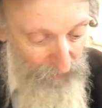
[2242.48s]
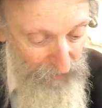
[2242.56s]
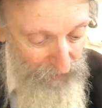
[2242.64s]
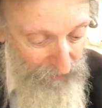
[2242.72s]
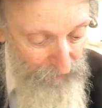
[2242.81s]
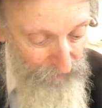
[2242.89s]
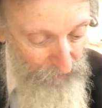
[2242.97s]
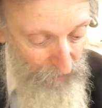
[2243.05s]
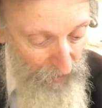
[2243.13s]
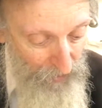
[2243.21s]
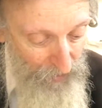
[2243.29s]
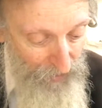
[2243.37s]
it,
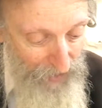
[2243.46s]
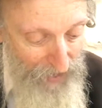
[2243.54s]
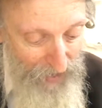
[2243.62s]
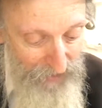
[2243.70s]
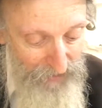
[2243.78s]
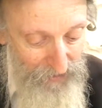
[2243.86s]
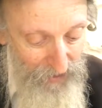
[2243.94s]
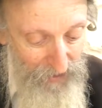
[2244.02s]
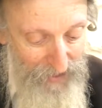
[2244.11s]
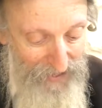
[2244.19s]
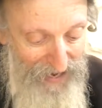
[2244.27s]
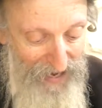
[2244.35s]
and
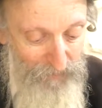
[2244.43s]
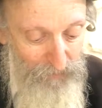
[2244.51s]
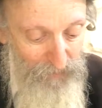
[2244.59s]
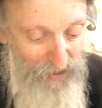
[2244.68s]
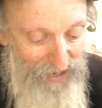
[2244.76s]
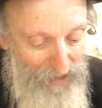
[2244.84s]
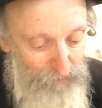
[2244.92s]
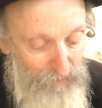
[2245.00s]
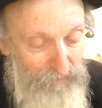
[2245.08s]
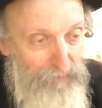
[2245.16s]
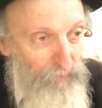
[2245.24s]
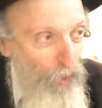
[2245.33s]
he can't
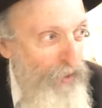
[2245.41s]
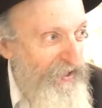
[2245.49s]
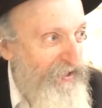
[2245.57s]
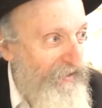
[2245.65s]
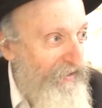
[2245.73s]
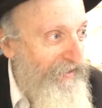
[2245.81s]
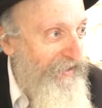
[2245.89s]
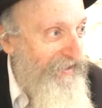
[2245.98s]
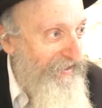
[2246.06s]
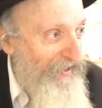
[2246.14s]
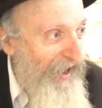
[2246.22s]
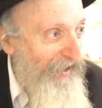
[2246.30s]
poison the
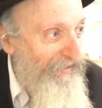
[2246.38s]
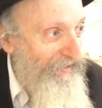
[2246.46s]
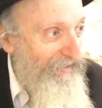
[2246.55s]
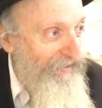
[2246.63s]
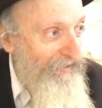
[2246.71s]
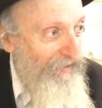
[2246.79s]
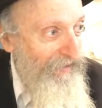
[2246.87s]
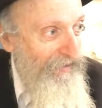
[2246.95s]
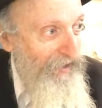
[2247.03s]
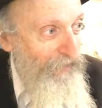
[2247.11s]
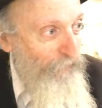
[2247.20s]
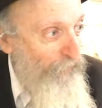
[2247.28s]
son
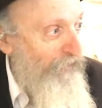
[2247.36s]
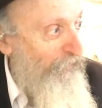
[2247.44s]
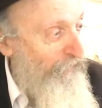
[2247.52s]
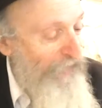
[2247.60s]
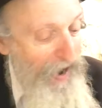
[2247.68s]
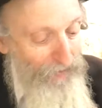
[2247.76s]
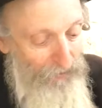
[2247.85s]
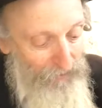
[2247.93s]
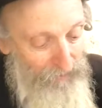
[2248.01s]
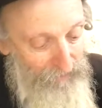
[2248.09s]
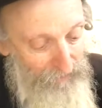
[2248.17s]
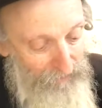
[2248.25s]
in front of the father.
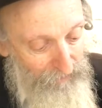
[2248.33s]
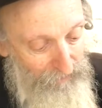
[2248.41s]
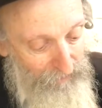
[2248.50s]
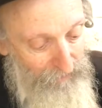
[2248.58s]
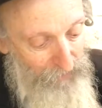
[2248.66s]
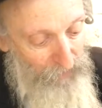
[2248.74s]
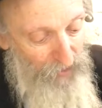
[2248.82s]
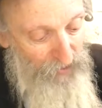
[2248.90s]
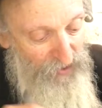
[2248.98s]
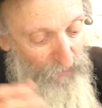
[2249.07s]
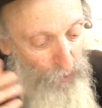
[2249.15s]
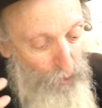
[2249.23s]
The
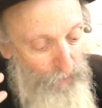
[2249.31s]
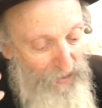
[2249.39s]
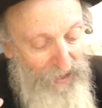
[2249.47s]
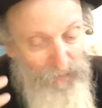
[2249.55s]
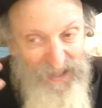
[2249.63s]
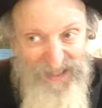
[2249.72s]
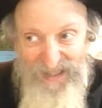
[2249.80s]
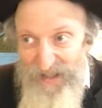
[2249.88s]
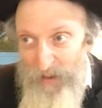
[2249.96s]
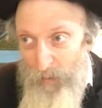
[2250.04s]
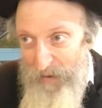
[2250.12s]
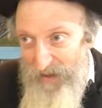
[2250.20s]
father's never going to become
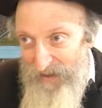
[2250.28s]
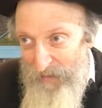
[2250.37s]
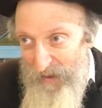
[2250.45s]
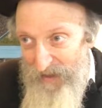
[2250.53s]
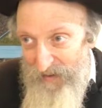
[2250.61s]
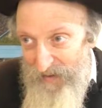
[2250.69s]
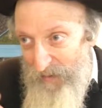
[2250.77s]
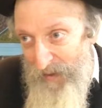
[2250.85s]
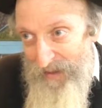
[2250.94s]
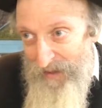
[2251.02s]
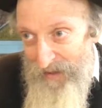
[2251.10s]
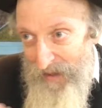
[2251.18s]
disgusted with his son because of
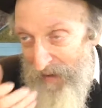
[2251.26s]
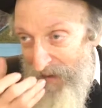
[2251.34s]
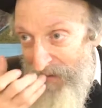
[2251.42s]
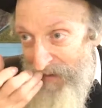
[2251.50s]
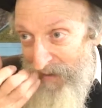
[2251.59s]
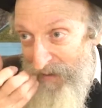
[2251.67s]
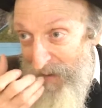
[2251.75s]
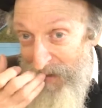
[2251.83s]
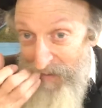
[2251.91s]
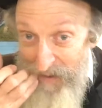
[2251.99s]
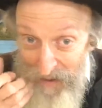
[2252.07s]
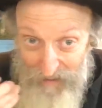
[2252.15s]
something he tells about
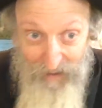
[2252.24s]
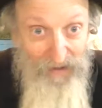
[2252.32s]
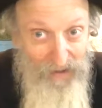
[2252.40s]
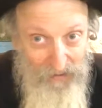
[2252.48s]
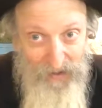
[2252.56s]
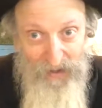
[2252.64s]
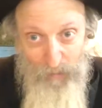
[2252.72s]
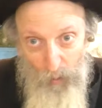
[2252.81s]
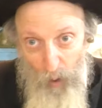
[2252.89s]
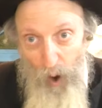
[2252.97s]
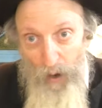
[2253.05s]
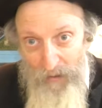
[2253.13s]
him. If there's
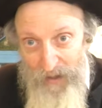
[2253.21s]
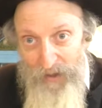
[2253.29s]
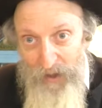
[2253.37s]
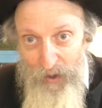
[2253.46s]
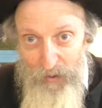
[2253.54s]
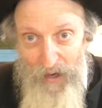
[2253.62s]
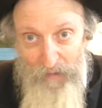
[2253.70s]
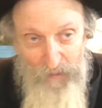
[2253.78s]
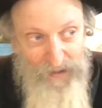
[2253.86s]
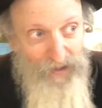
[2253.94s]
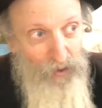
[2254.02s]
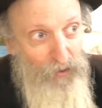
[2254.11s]
something wrong, then he's going to try to
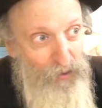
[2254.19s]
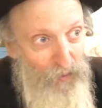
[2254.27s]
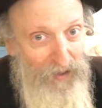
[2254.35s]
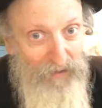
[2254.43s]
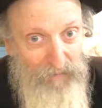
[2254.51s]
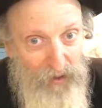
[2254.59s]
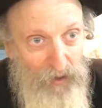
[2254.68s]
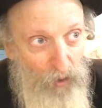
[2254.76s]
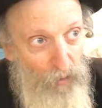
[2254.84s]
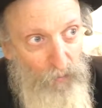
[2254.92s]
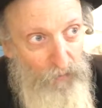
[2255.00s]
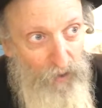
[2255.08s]
fix it, or he's trying to
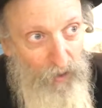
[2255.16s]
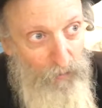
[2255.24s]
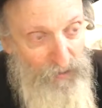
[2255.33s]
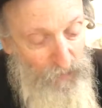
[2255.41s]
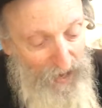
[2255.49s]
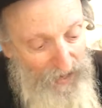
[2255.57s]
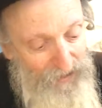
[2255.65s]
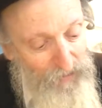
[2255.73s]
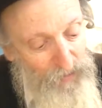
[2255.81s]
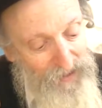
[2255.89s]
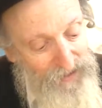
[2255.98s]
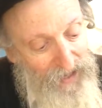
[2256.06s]
figure out what's behind it.
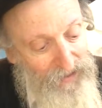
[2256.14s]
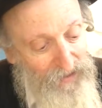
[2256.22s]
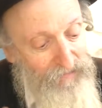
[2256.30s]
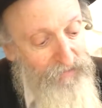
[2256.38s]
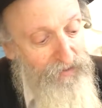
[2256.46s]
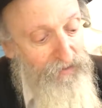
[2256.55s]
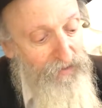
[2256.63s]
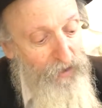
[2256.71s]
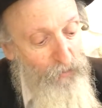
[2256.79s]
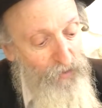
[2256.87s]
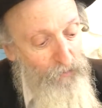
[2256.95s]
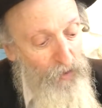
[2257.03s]
But he's not going to
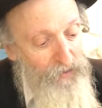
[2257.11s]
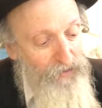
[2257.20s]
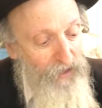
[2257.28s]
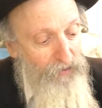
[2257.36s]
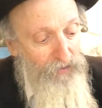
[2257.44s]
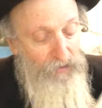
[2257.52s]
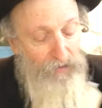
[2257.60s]
get rid of him altogether